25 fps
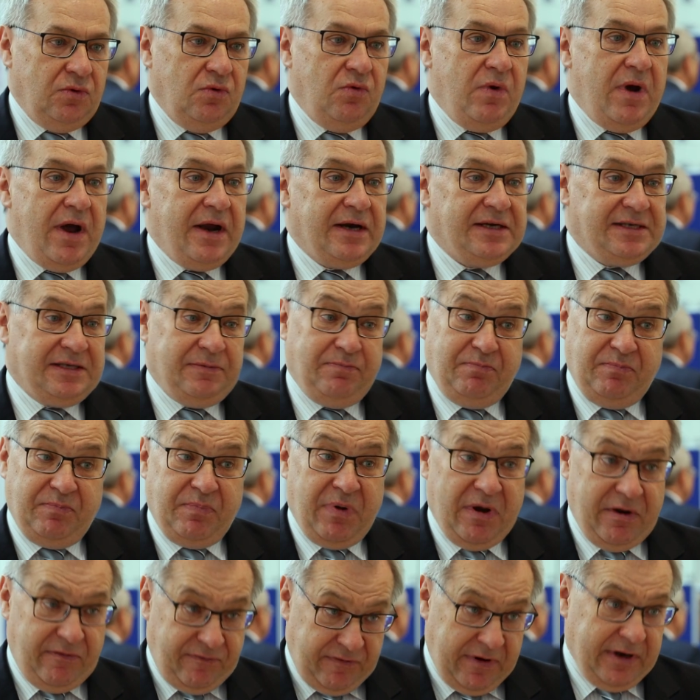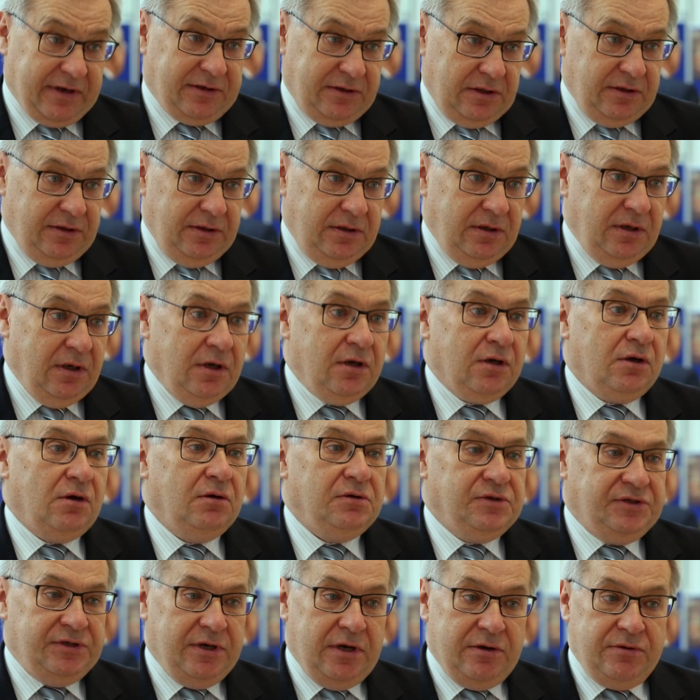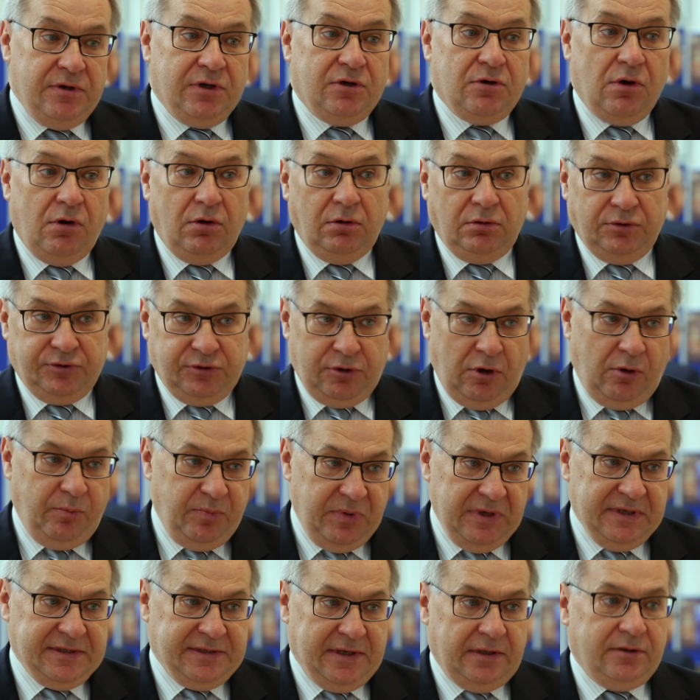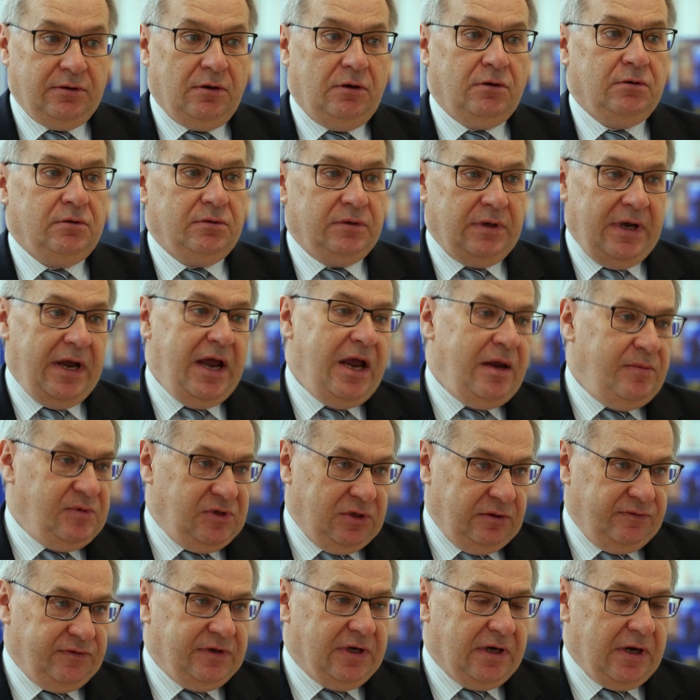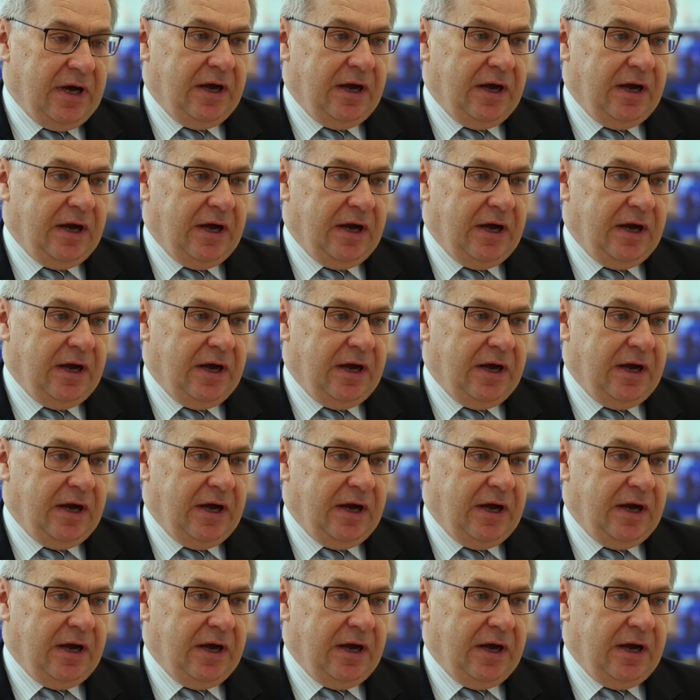works perfectly concerning all topics and all aims of the,